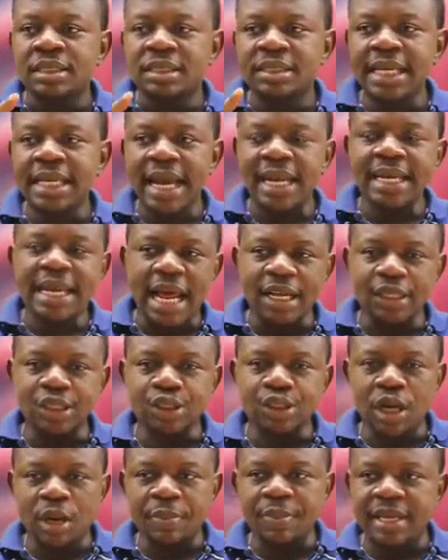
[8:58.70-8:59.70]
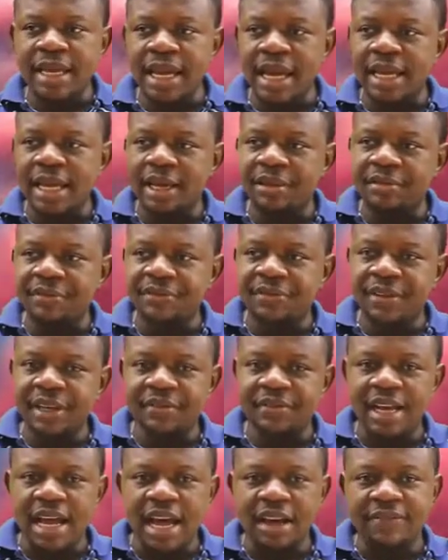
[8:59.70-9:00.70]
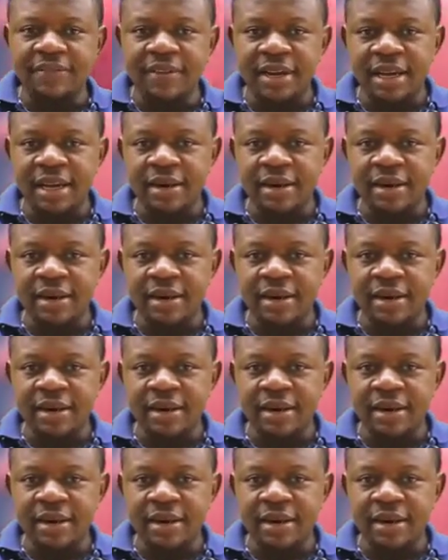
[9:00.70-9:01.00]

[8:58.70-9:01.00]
Check that shop there if they have